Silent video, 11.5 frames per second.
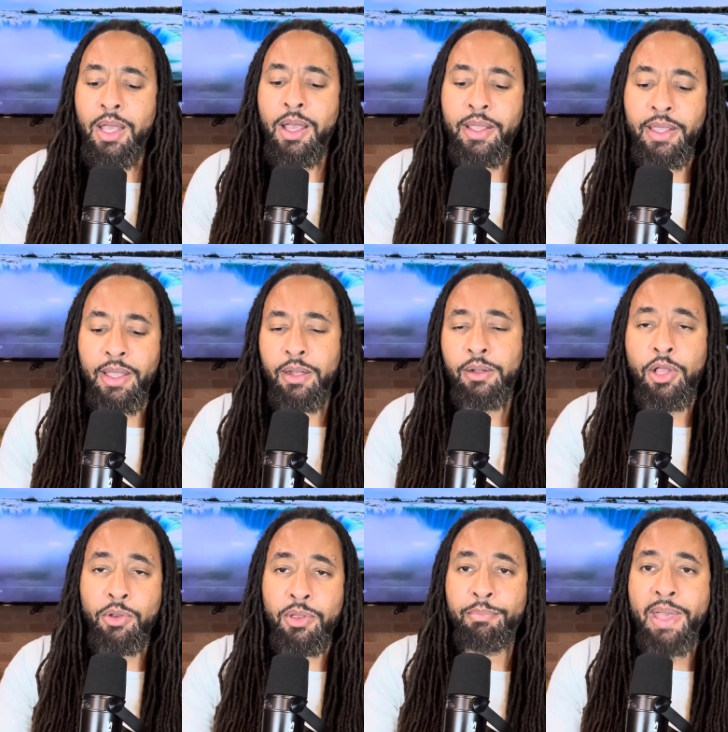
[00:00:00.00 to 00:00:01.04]
Again,
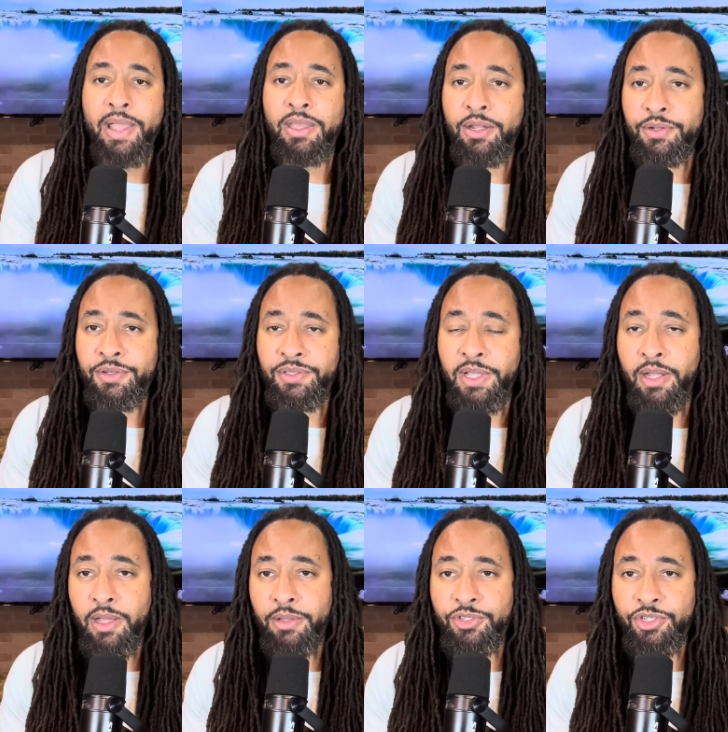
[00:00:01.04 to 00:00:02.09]
going back, you need to understand
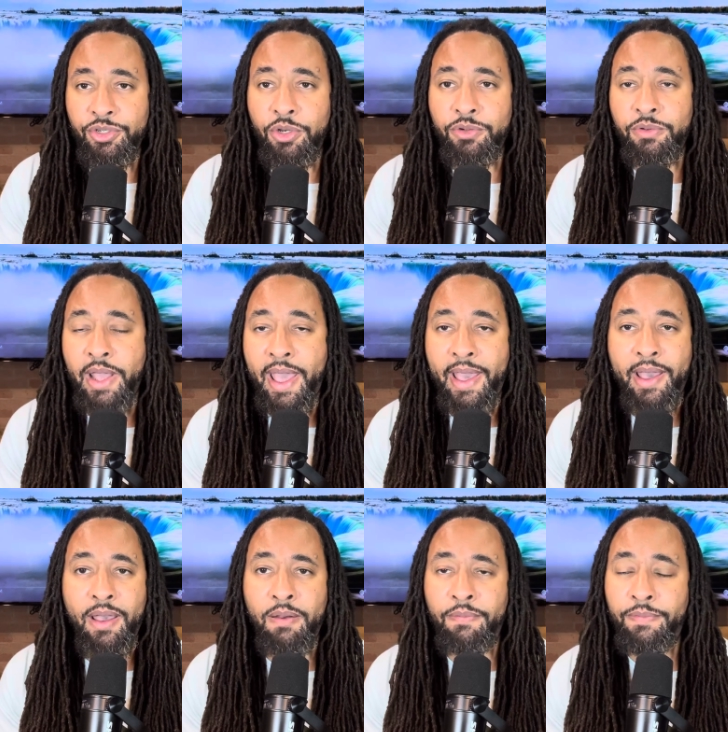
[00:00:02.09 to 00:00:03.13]
that children
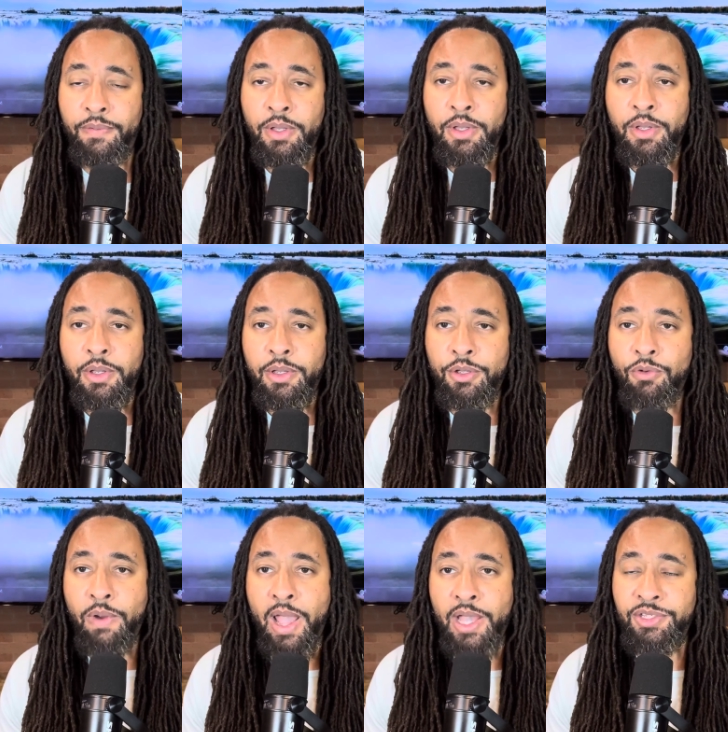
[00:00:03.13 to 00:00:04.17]
have
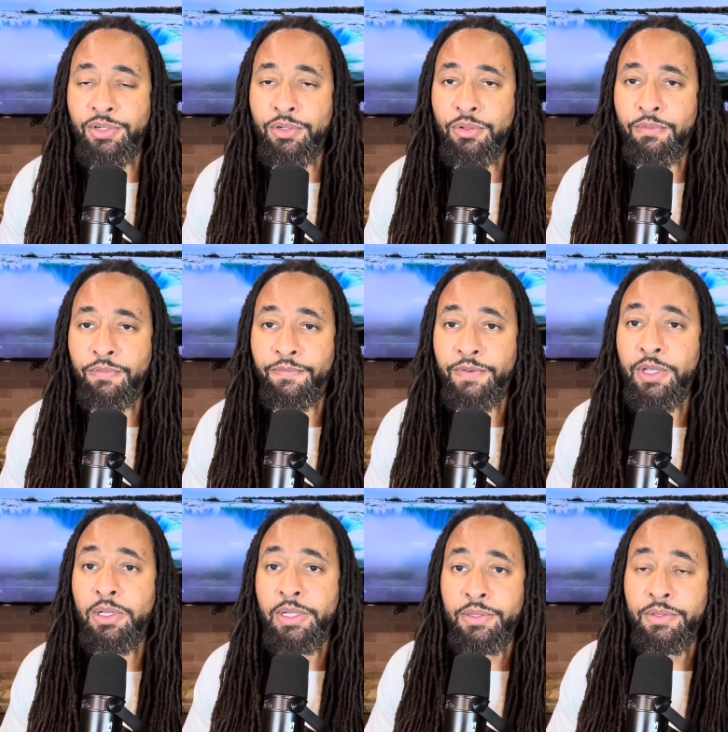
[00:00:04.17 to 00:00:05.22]
irrational
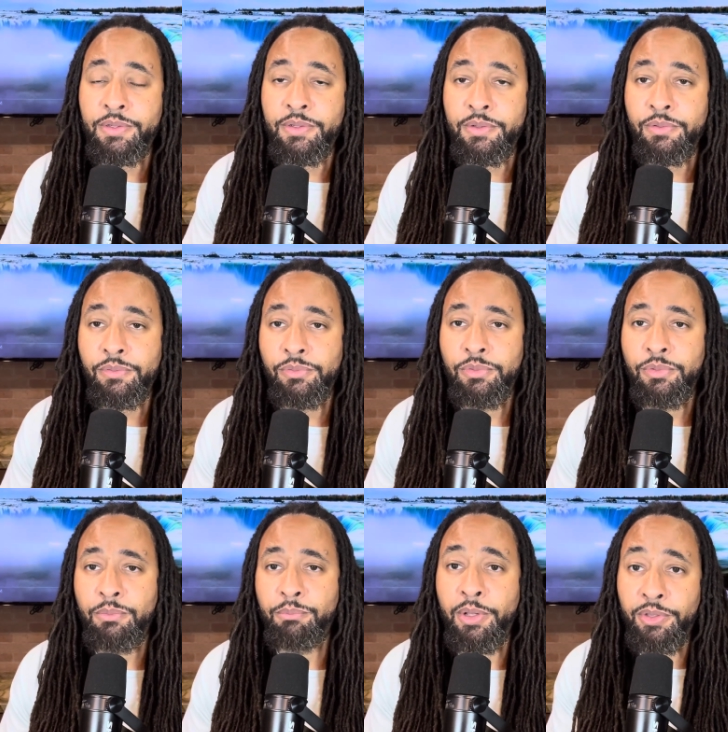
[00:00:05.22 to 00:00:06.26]
feelings,
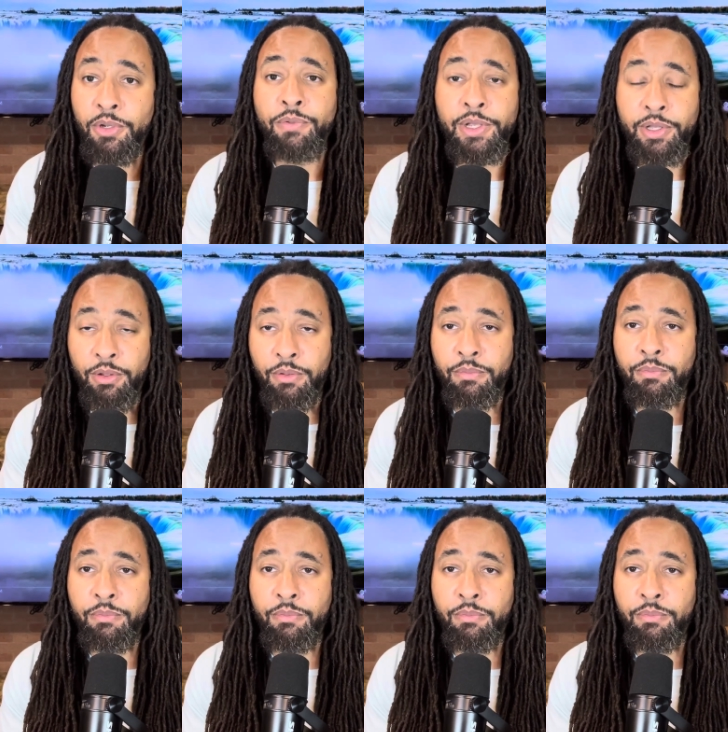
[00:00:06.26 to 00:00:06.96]
but they're real.